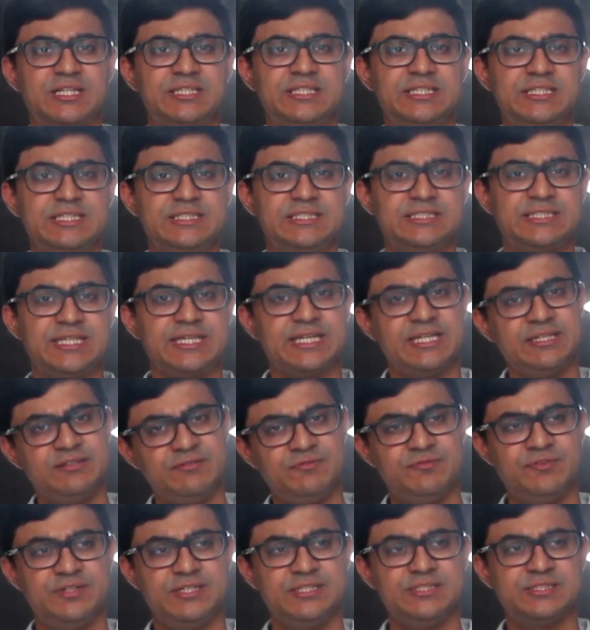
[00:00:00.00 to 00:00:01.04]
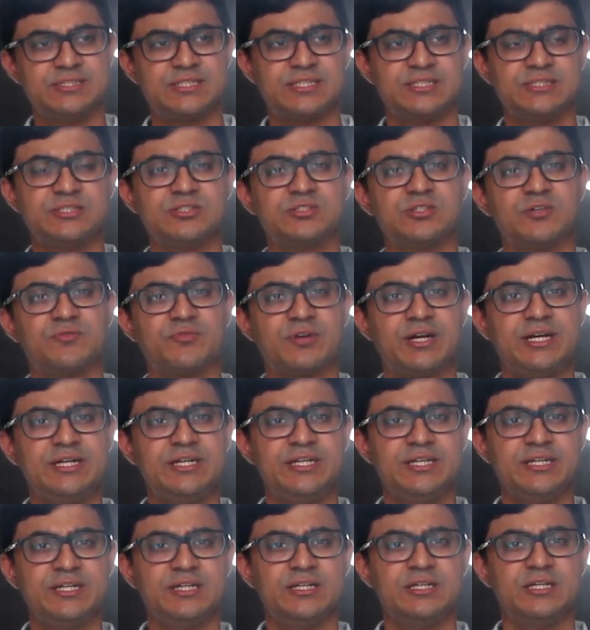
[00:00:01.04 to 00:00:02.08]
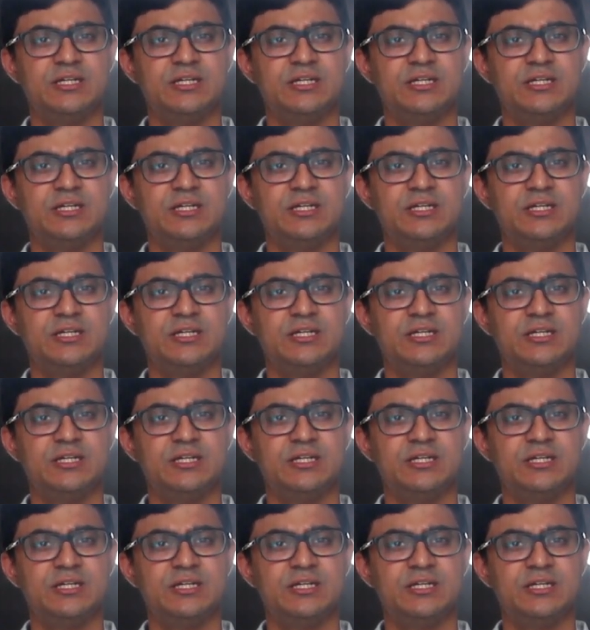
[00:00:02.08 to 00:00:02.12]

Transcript: The second phase consists of writing